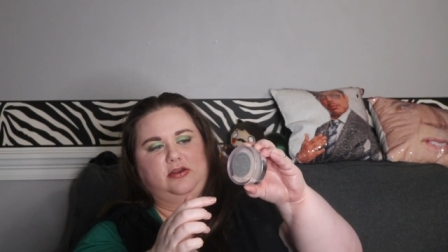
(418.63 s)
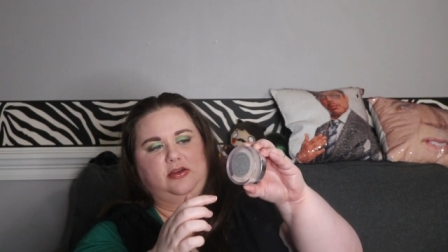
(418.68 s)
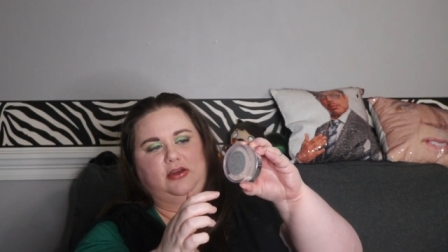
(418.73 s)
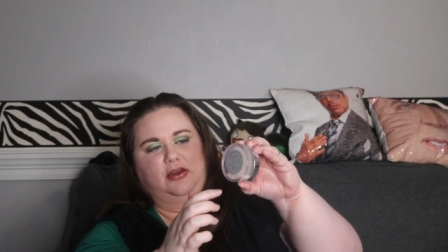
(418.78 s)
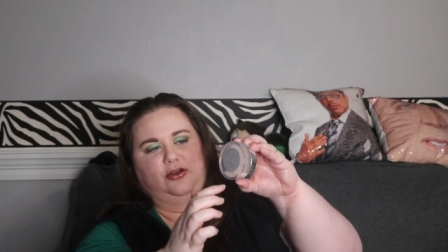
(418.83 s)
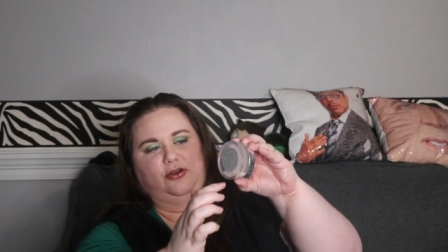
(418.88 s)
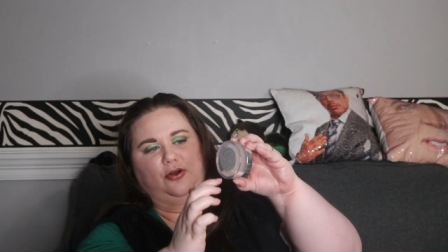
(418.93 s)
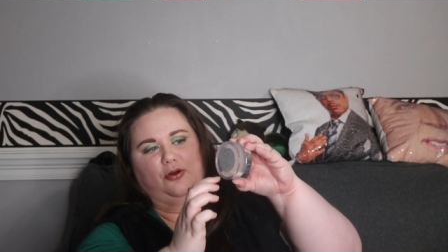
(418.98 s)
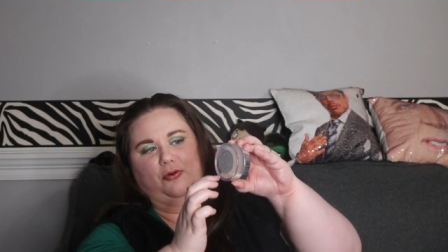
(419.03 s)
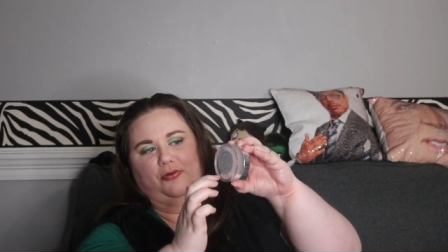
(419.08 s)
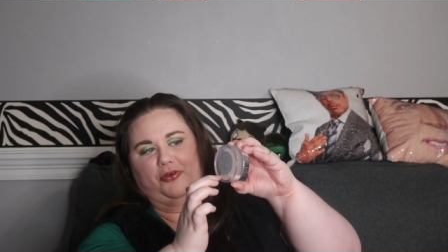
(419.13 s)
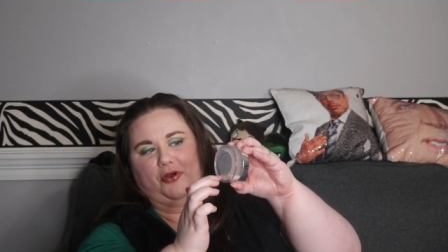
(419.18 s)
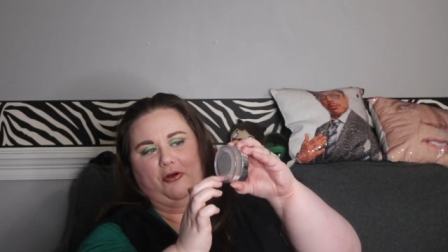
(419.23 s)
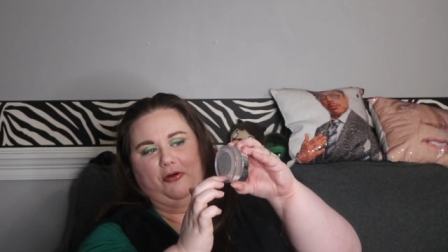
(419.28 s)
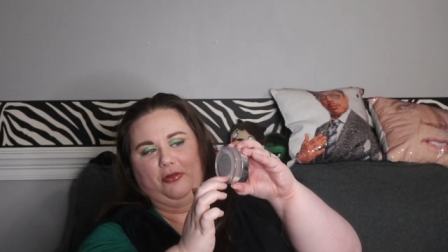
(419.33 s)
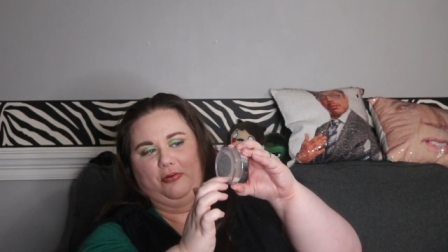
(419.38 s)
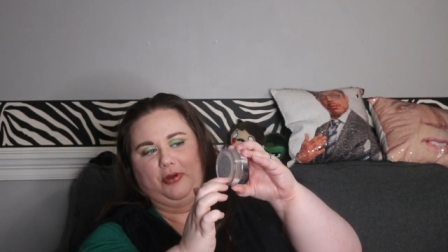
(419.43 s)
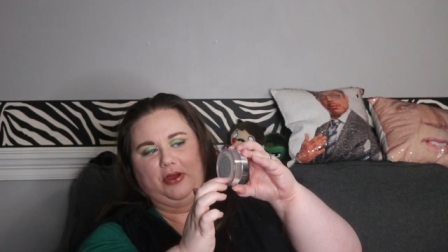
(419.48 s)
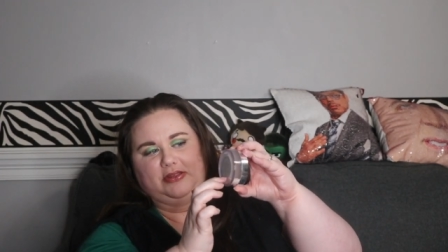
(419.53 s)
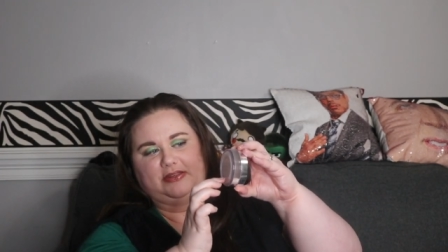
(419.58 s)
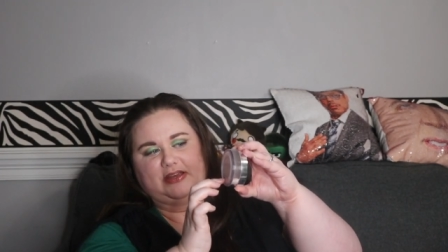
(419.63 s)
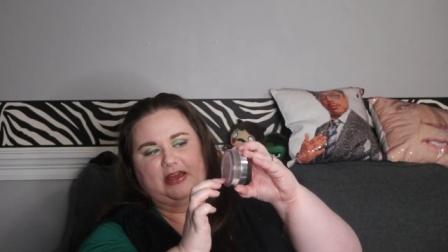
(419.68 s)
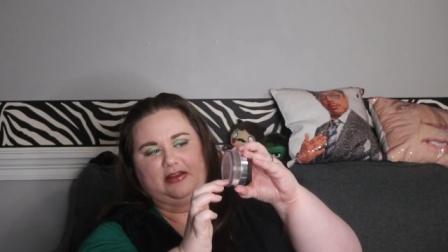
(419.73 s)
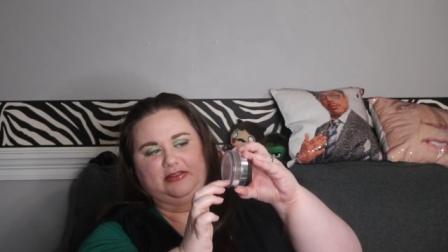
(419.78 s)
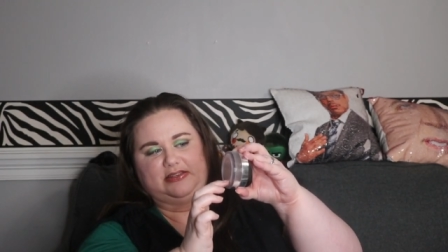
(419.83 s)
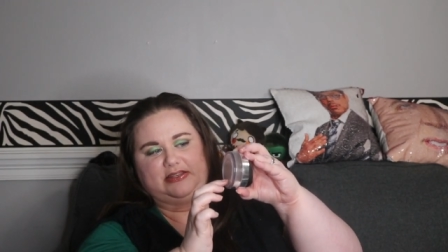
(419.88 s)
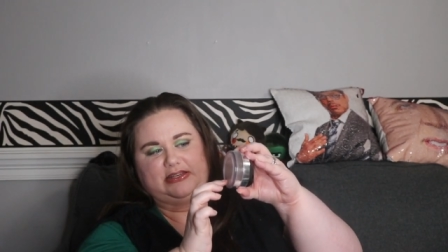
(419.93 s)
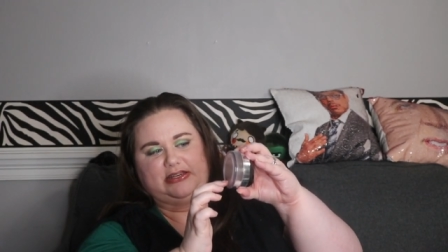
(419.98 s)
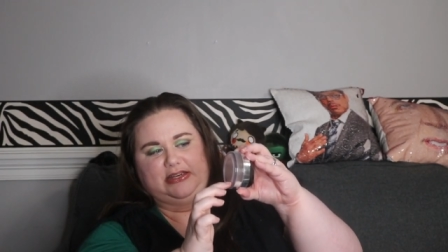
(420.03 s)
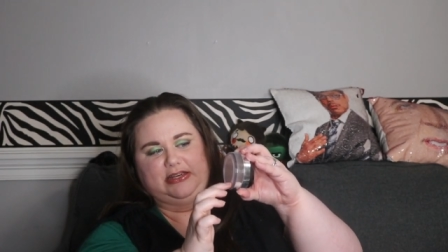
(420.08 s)
it goes all the way
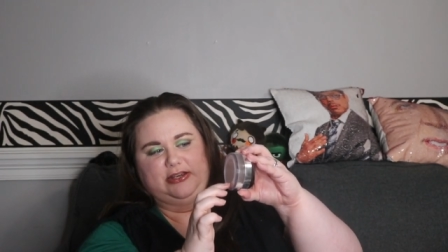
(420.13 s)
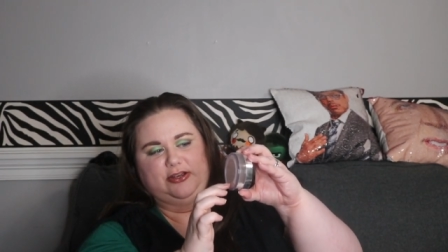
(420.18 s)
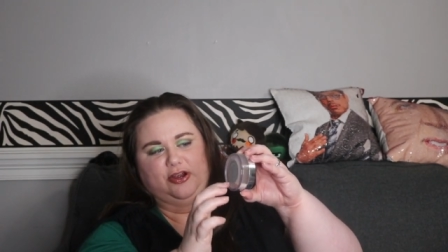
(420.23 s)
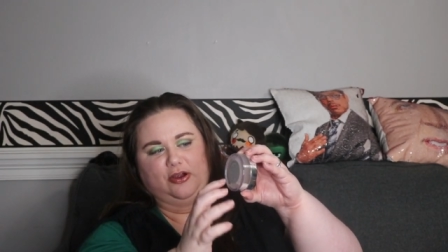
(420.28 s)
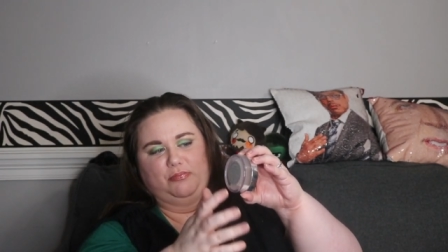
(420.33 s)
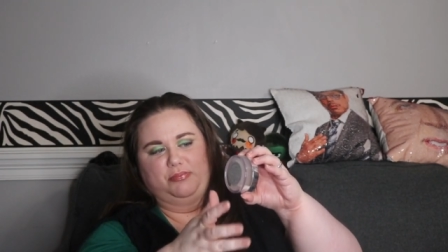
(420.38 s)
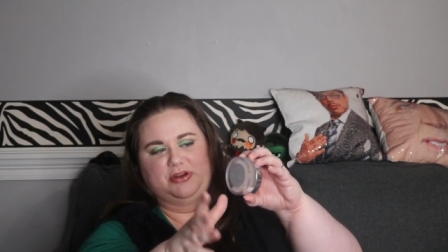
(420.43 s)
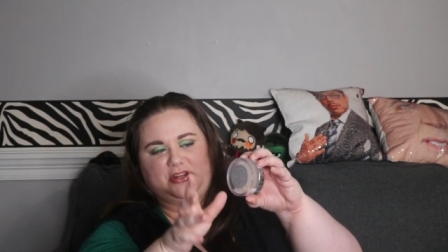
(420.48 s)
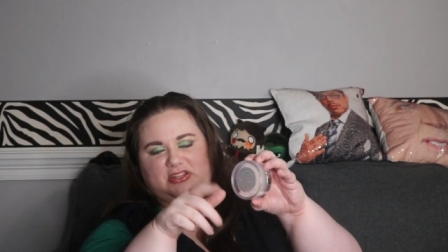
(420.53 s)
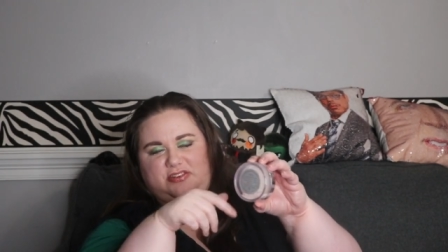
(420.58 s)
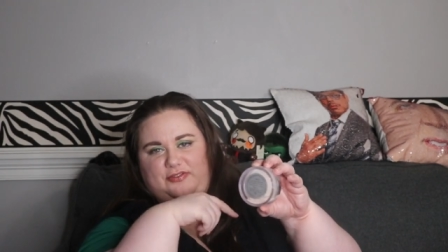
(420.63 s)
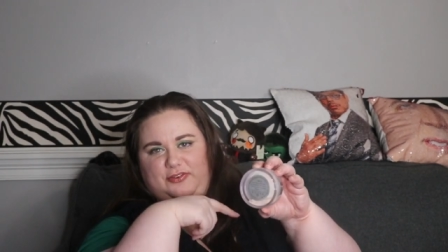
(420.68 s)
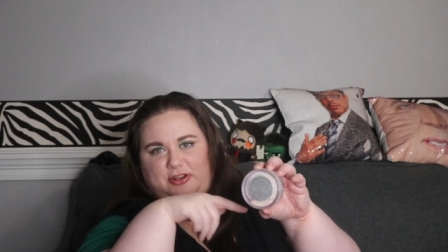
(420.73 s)
down to here, but it's